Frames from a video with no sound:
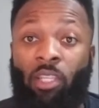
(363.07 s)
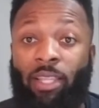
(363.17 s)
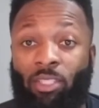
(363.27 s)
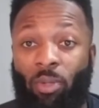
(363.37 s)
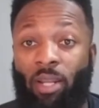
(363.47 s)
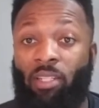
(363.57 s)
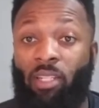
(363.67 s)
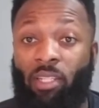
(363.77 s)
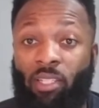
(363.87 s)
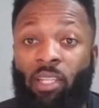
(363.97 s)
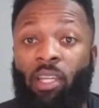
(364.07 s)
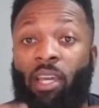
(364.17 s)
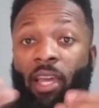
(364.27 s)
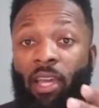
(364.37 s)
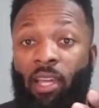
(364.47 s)
That's what I did,
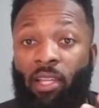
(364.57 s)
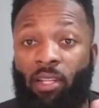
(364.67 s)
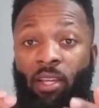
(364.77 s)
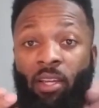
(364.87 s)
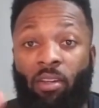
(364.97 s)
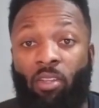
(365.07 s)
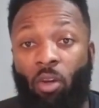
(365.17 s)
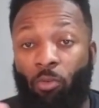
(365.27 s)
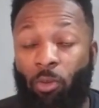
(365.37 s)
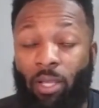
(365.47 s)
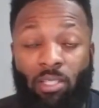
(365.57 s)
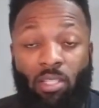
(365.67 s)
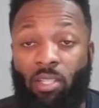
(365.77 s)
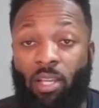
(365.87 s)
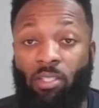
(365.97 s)
and freelancing
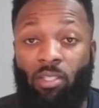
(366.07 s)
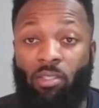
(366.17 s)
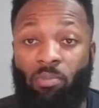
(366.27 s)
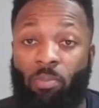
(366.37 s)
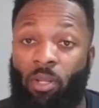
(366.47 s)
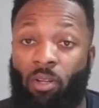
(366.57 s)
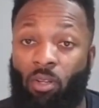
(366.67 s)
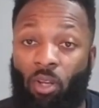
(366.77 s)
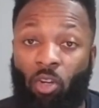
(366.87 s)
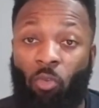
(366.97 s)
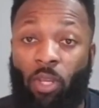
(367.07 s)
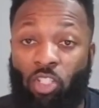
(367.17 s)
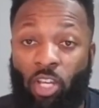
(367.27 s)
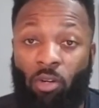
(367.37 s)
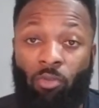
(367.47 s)
sites has been a great
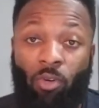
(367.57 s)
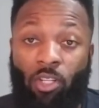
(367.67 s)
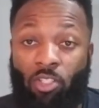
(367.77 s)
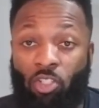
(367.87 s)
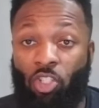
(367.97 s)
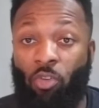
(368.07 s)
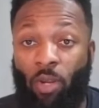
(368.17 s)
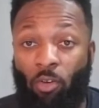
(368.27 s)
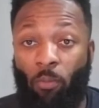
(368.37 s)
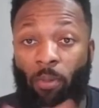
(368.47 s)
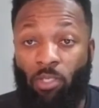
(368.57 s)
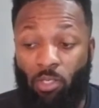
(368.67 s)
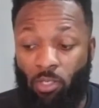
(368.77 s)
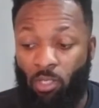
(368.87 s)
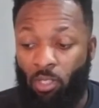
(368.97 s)
channel for us to generate new
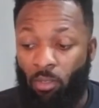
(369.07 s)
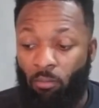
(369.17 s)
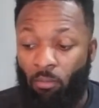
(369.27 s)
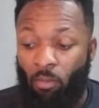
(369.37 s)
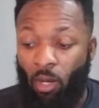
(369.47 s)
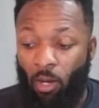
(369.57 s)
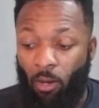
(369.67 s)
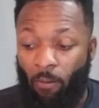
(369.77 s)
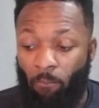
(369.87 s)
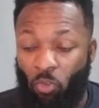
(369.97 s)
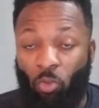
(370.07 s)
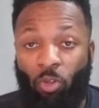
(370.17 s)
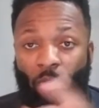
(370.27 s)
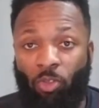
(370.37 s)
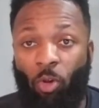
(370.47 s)
business. So
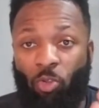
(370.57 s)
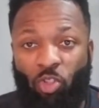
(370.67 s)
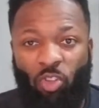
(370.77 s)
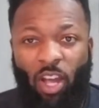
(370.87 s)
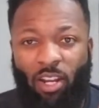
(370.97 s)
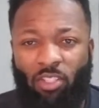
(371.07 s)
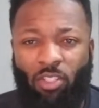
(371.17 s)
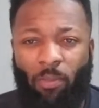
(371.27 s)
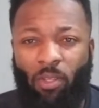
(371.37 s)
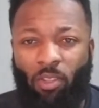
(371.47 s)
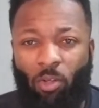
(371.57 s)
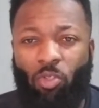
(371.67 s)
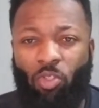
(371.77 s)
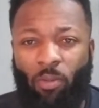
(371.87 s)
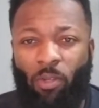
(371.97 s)
those are some of
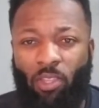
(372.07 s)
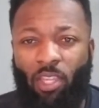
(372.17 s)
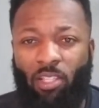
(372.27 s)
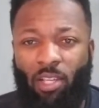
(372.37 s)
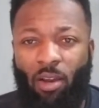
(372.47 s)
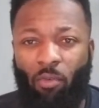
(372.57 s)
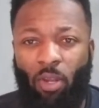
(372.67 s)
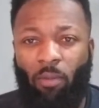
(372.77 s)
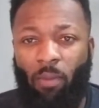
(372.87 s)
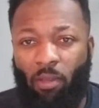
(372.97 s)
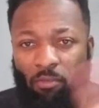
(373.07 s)
the things that I recommend.